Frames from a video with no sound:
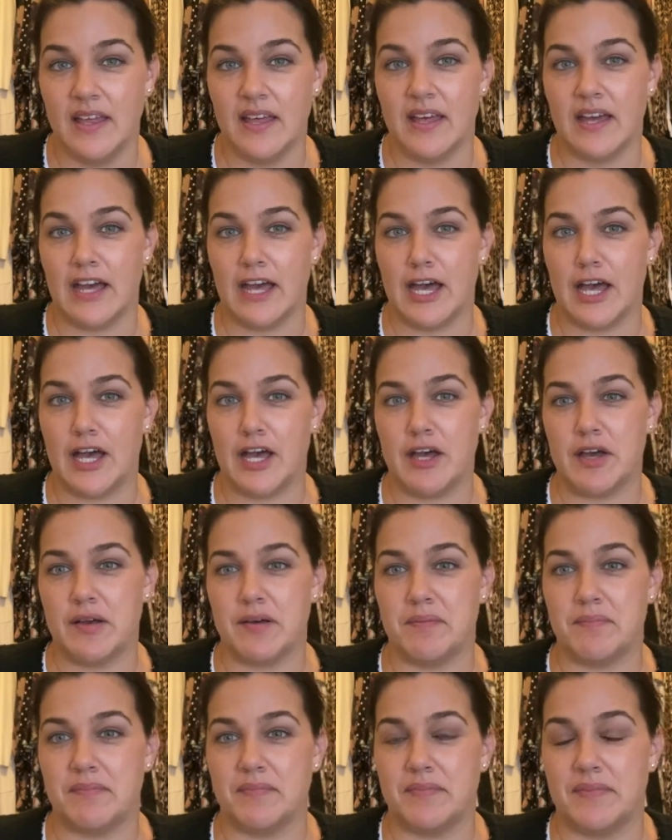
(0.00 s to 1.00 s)

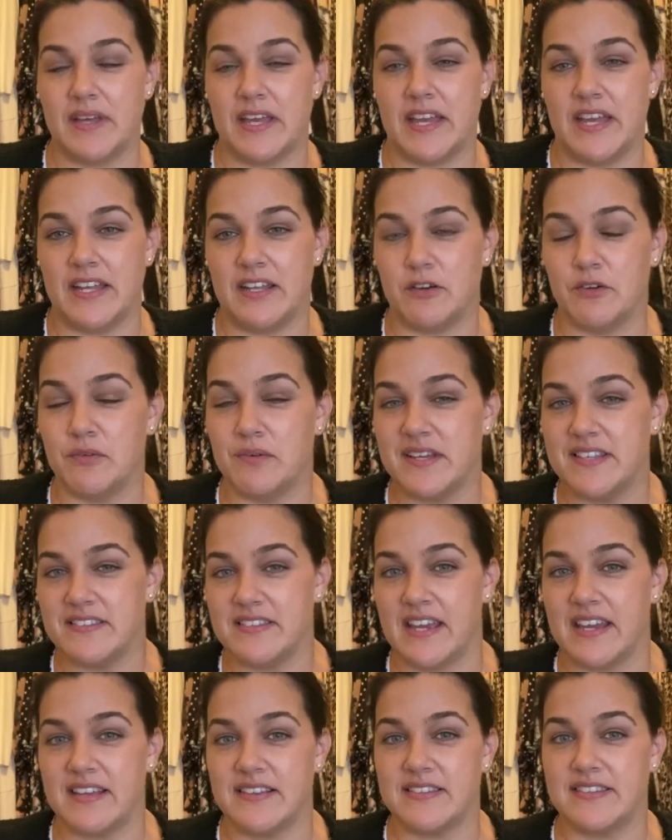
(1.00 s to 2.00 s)
It always
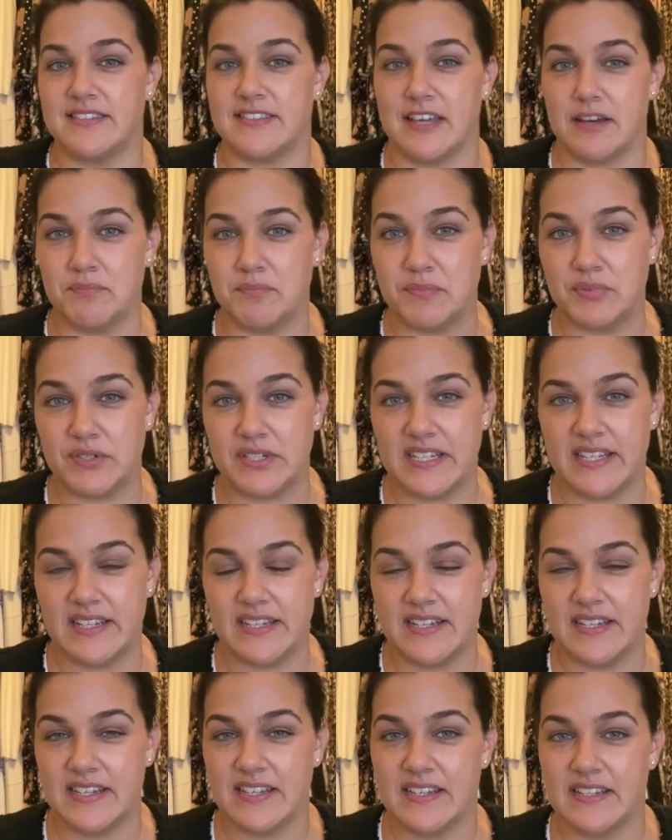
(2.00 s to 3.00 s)
takes
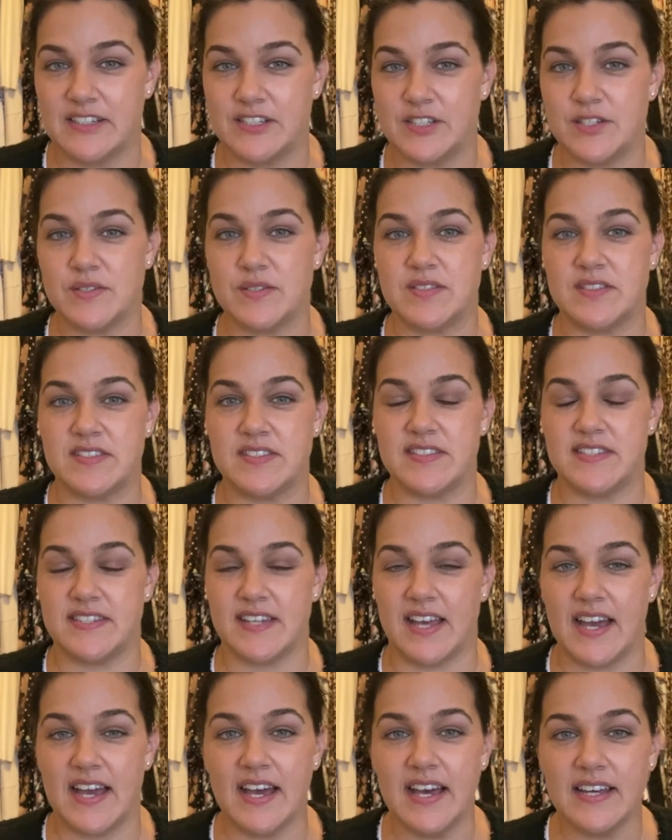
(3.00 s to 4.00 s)
somebody to
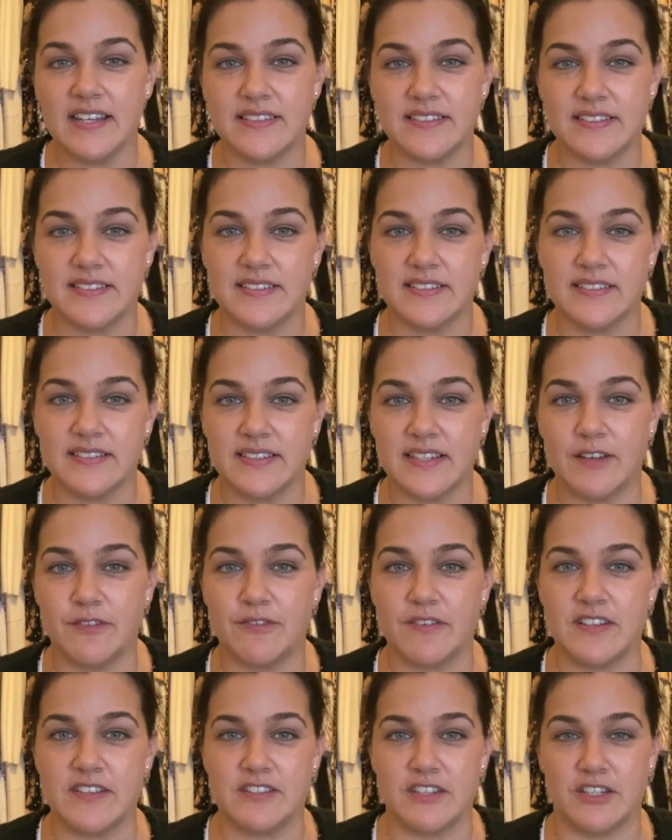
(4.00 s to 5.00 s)
start if
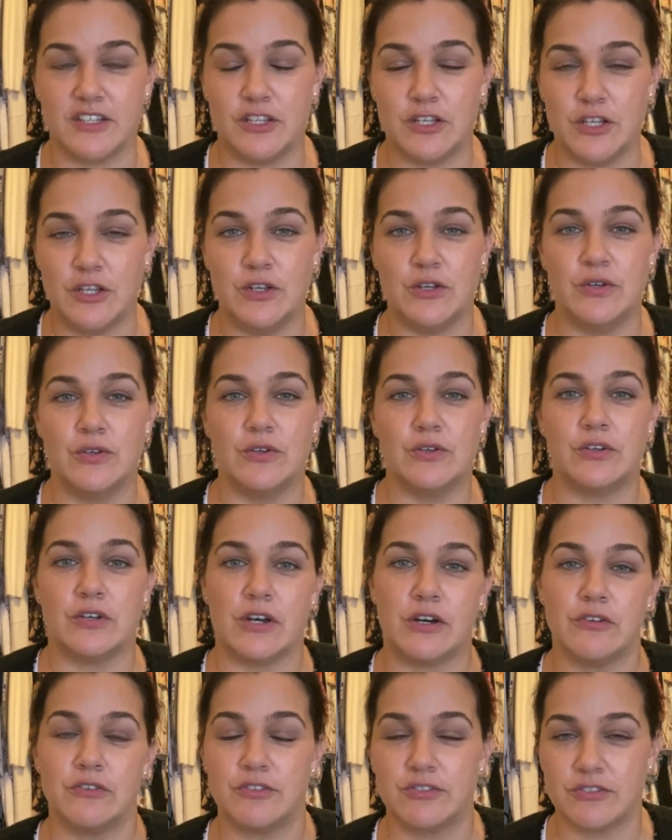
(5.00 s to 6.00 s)
it's a new
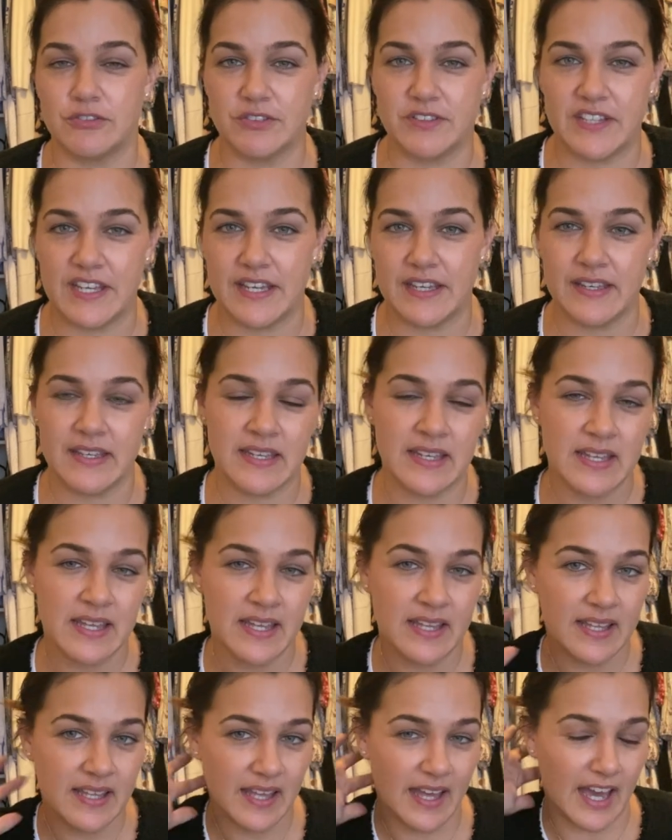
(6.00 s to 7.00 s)
cultural thing,
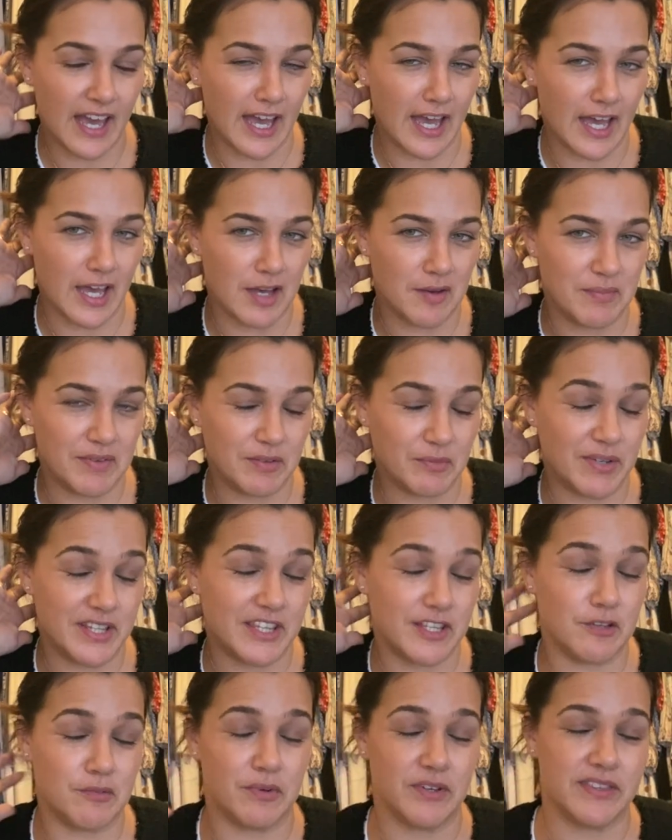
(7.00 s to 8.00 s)
whether
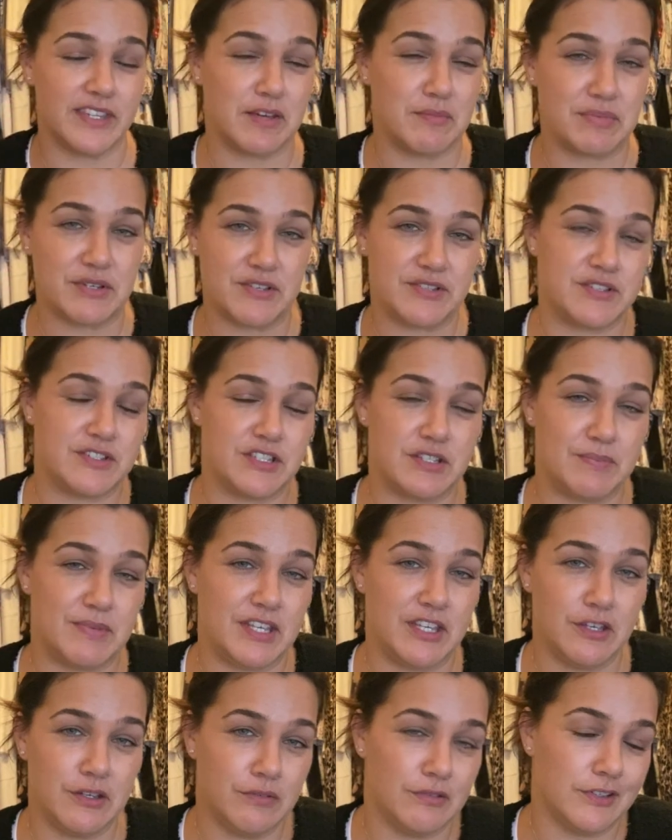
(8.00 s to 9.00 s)
you want that person to be
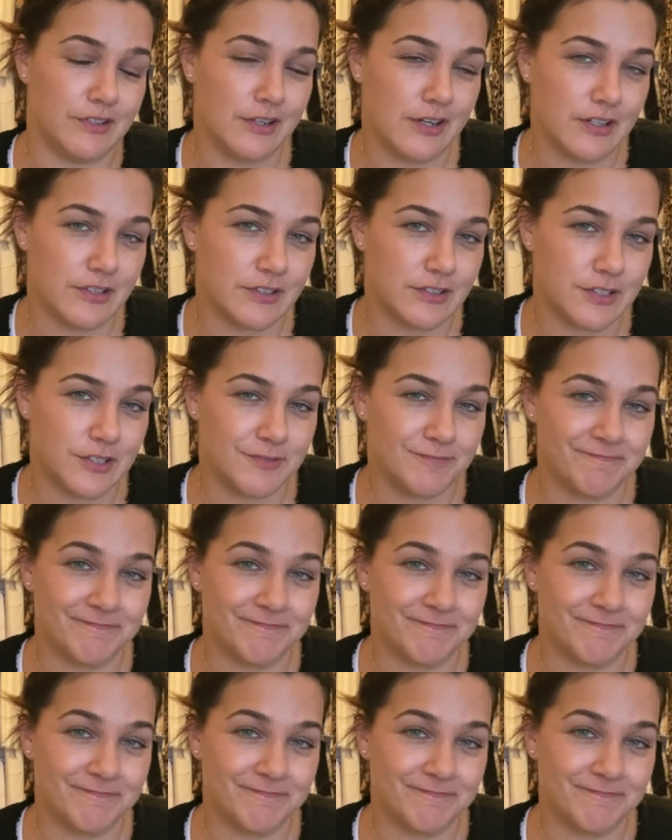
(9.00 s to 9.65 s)
you or not.